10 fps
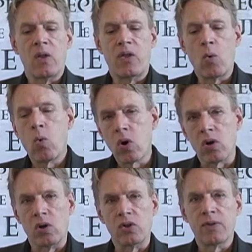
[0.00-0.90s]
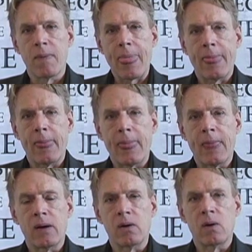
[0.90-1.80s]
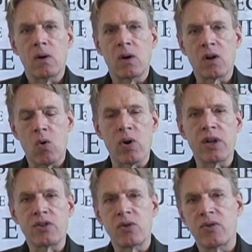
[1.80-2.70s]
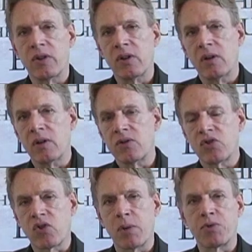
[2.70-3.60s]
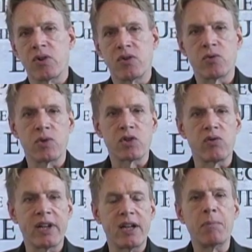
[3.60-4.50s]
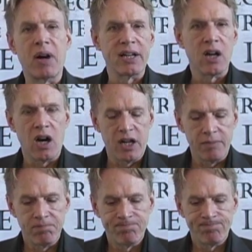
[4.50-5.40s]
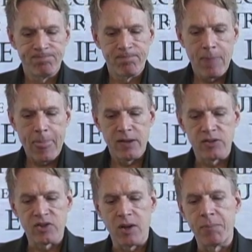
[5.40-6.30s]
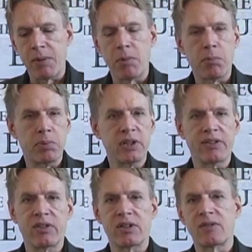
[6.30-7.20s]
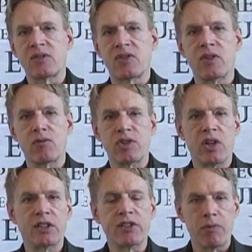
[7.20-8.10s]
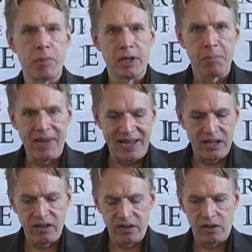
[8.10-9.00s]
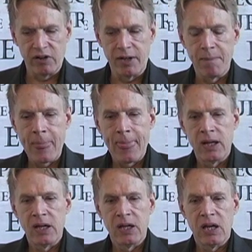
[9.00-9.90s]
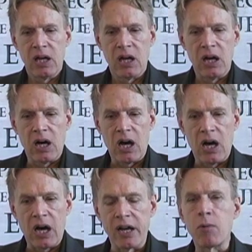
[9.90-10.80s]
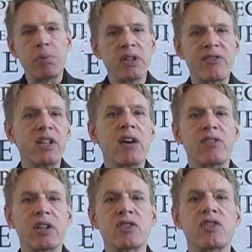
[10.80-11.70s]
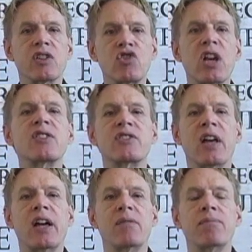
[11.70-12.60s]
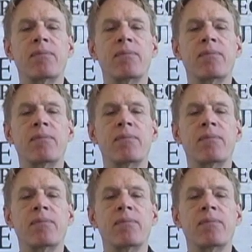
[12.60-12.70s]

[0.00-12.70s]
The world, according to the scriptures, was created by God. Some people believe it's the result of a Big Bang theory. I don't believe the evidence suggests that,